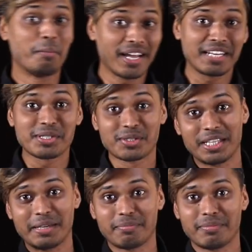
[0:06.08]
my name is
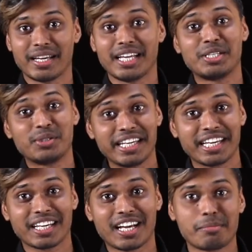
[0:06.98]
Sudeep and
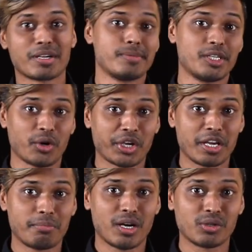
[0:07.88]
today I'm going to be
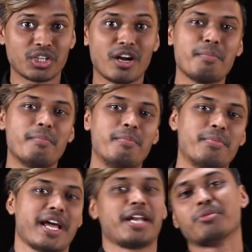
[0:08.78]
talking about a
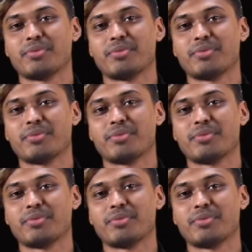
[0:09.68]
brand new